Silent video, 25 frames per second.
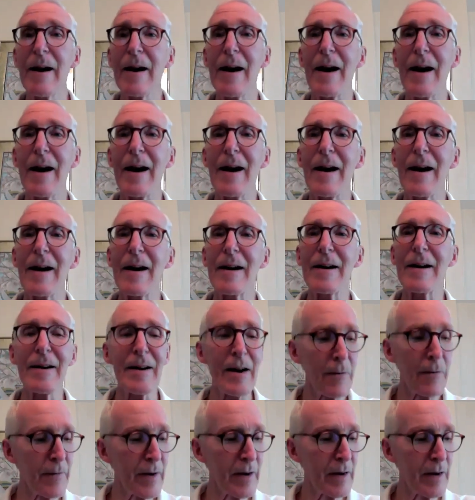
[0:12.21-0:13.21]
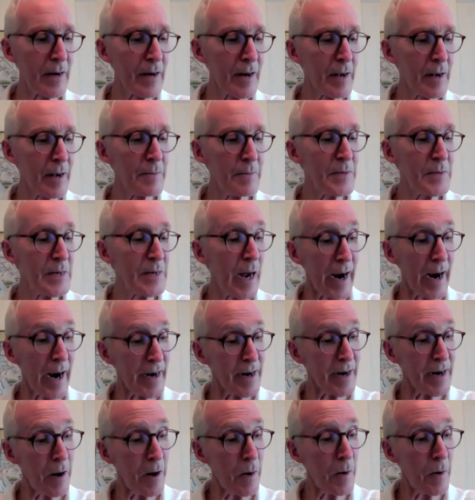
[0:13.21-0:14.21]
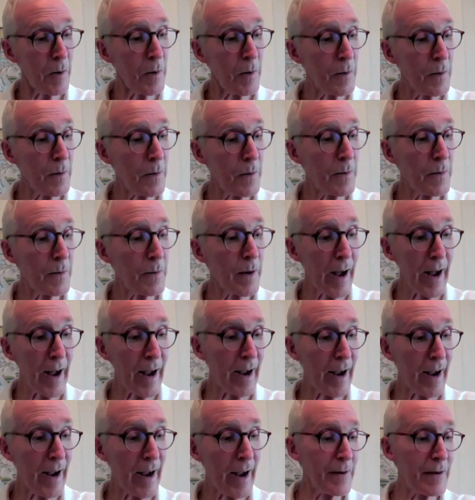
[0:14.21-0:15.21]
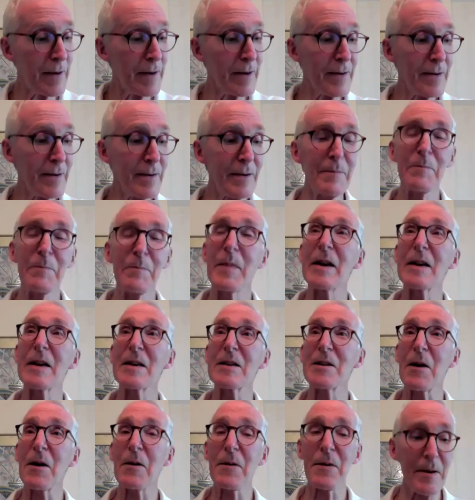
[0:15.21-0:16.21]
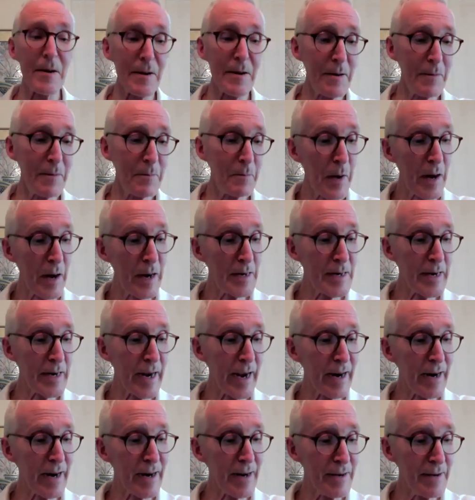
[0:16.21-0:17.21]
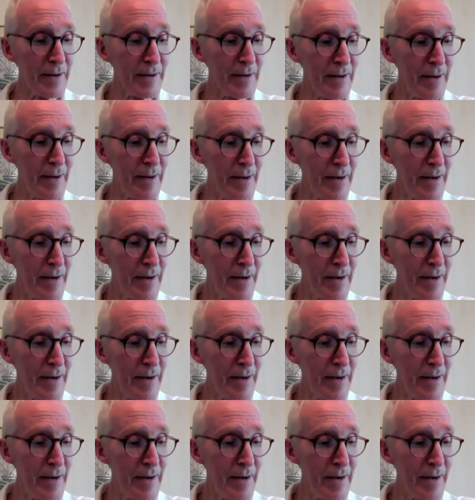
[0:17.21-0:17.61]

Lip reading: covering clubs Idaho, Iowa, Minnesota, Montana,